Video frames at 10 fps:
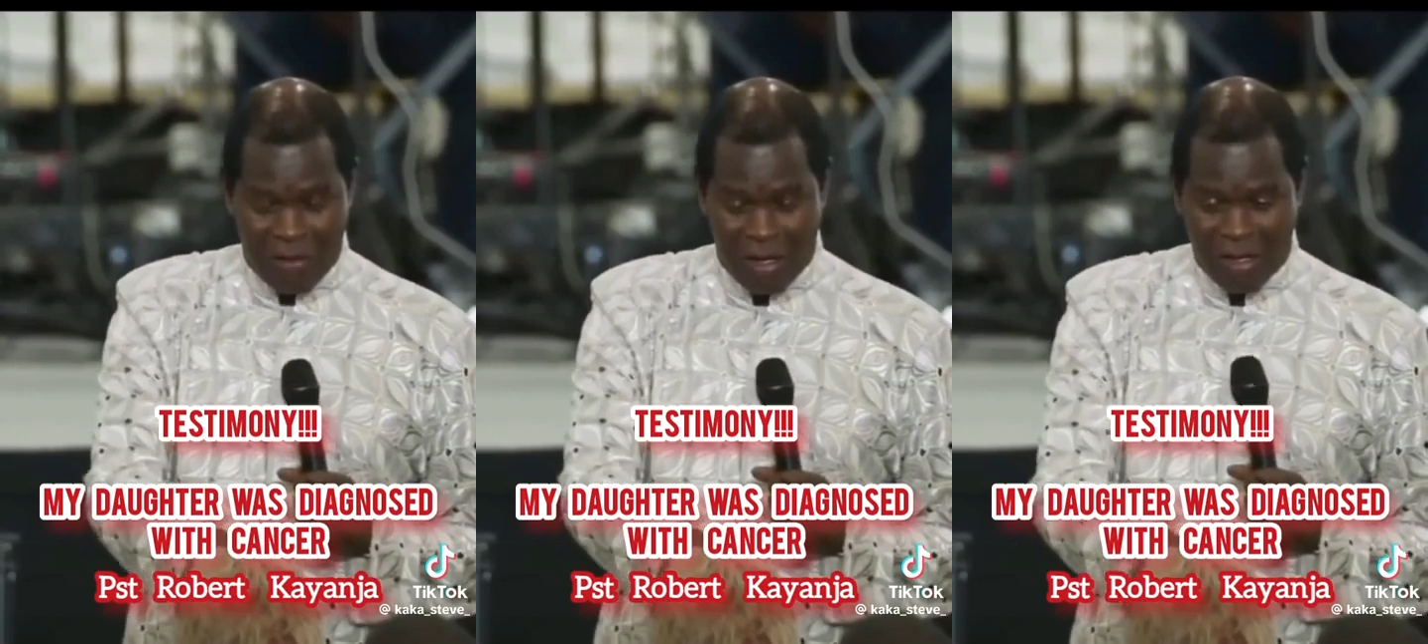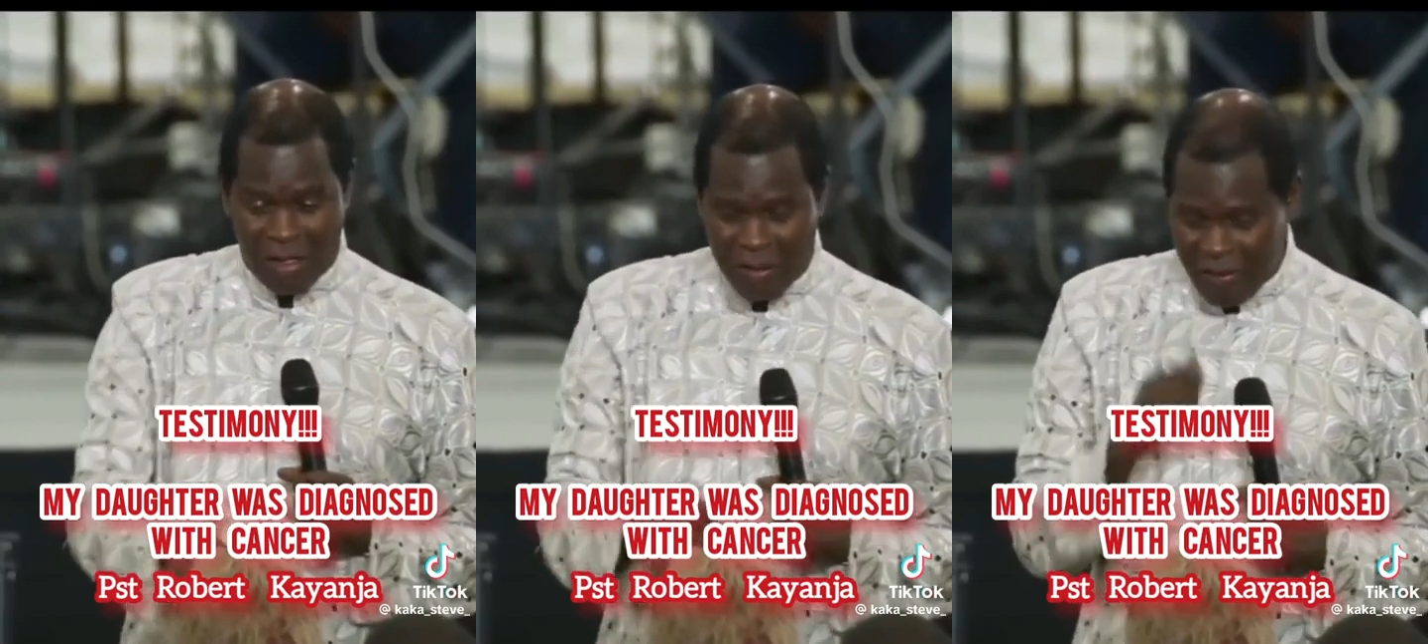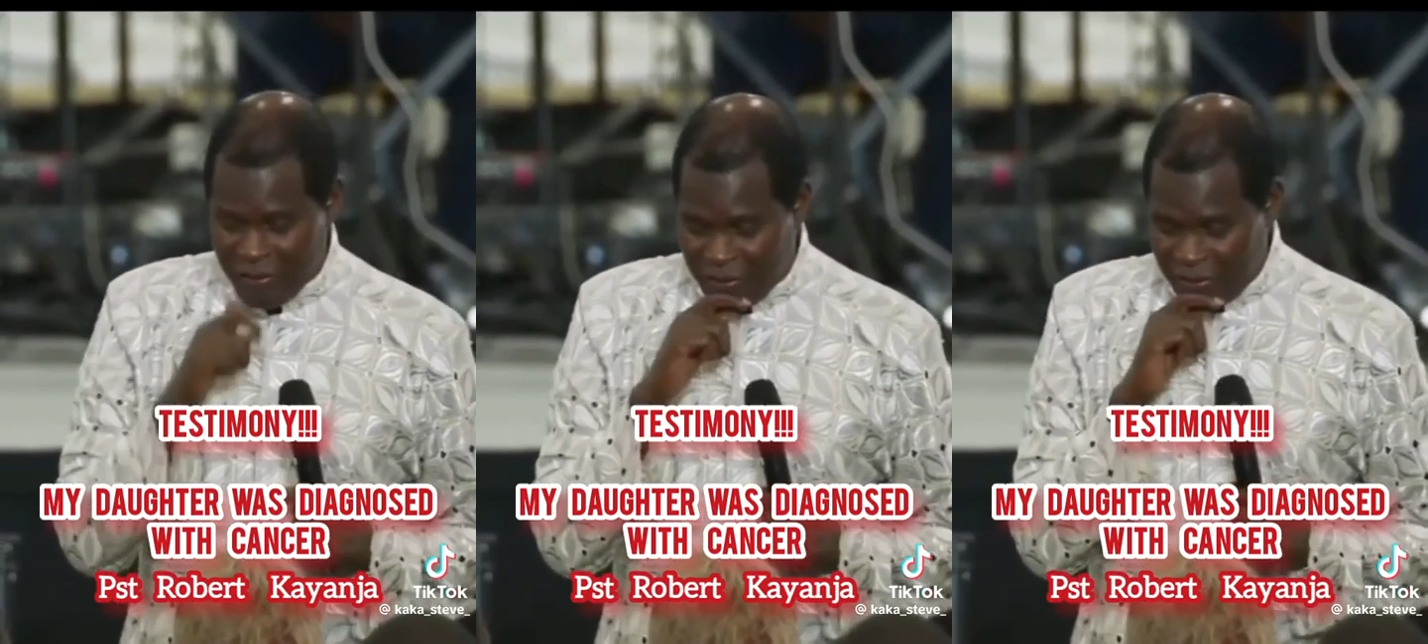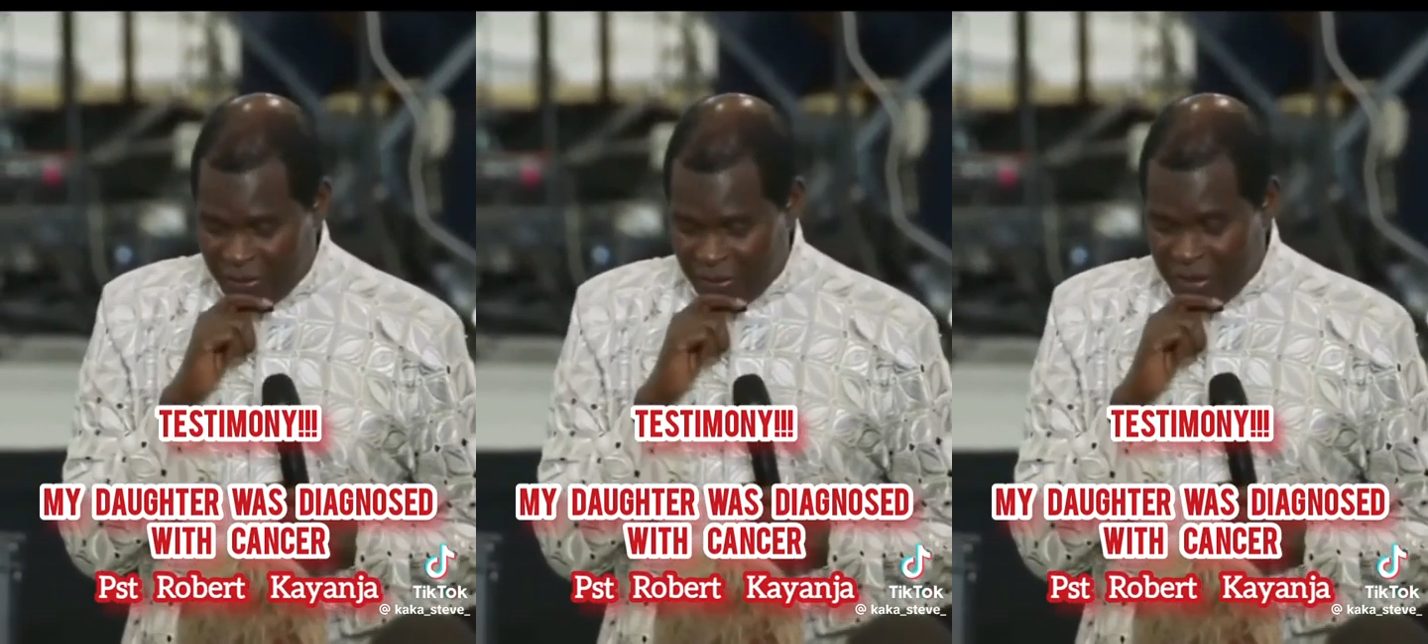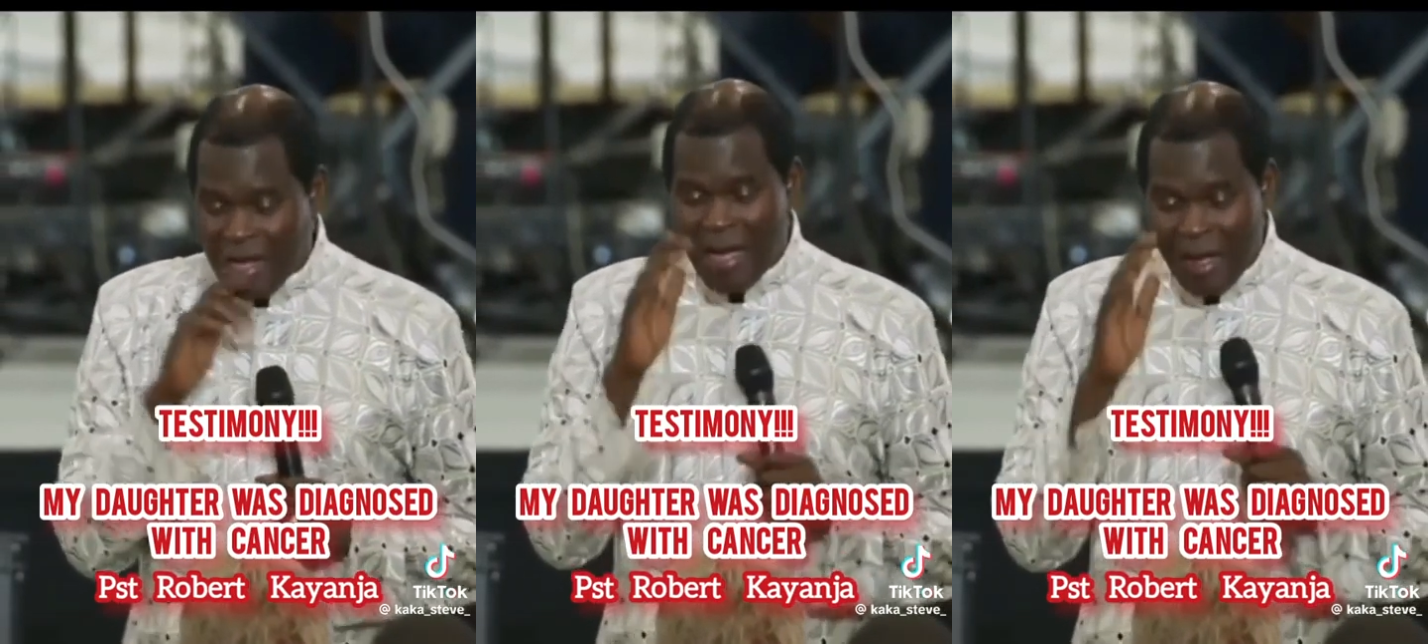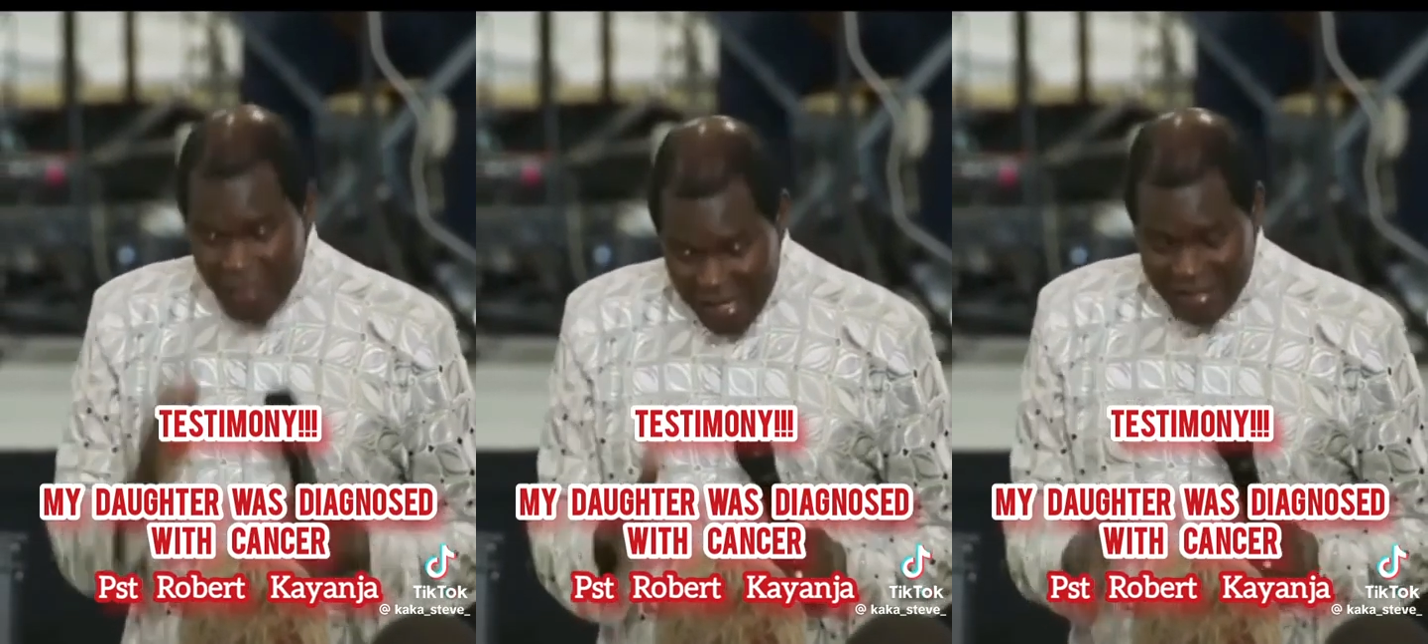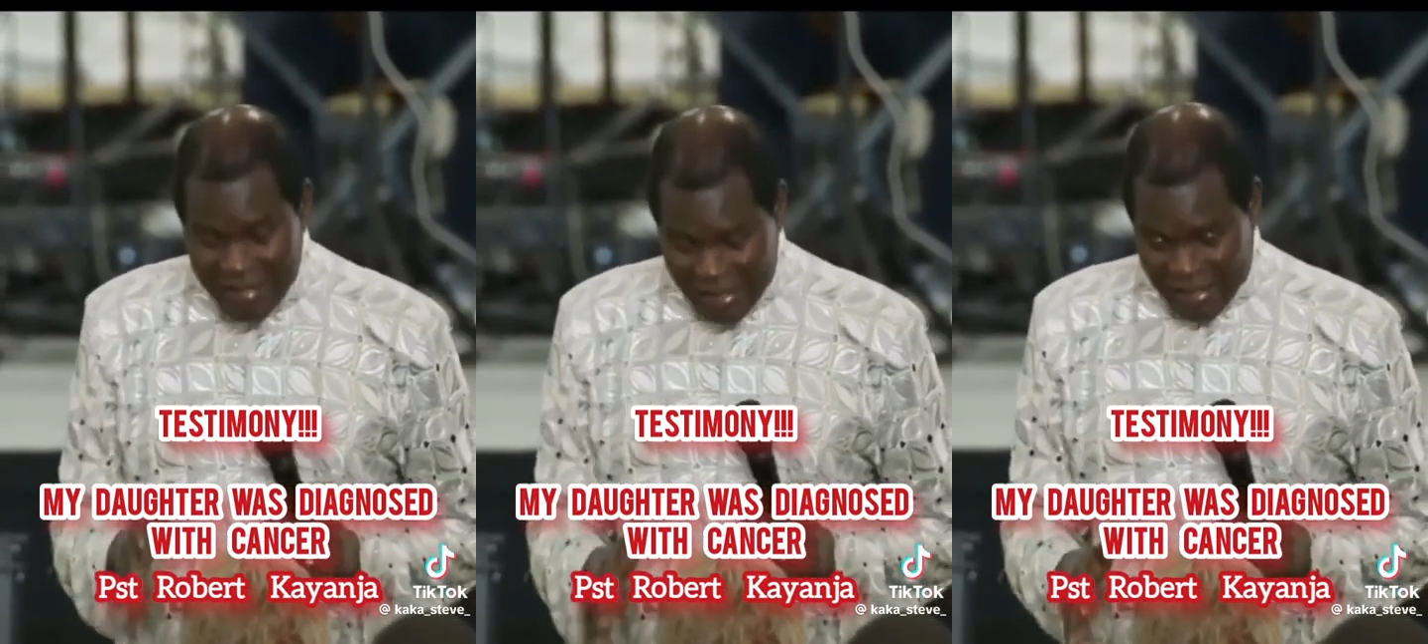her.
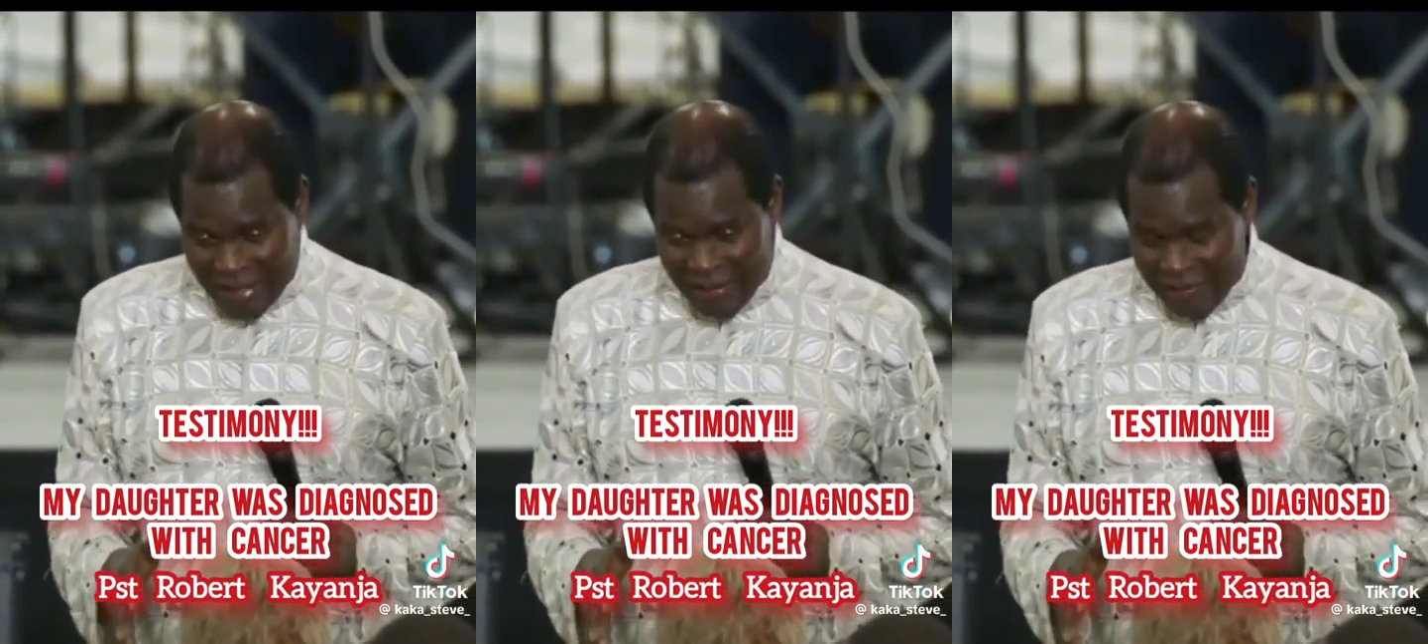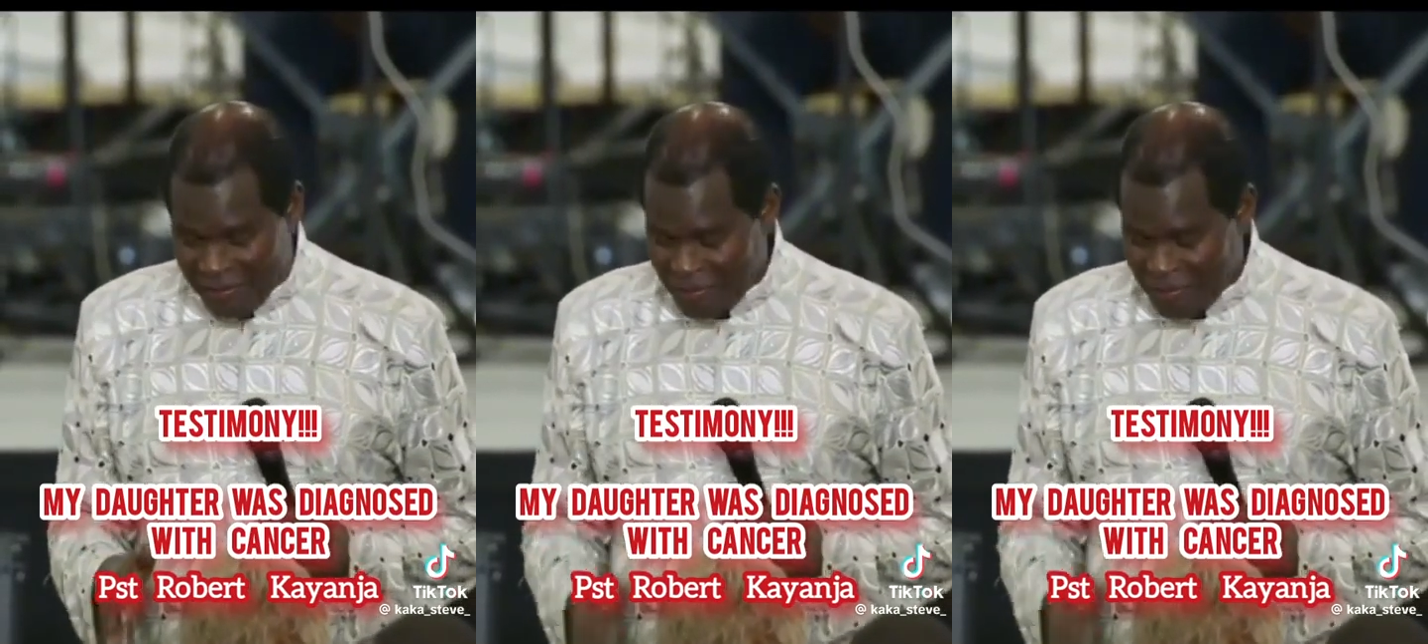Amazingly,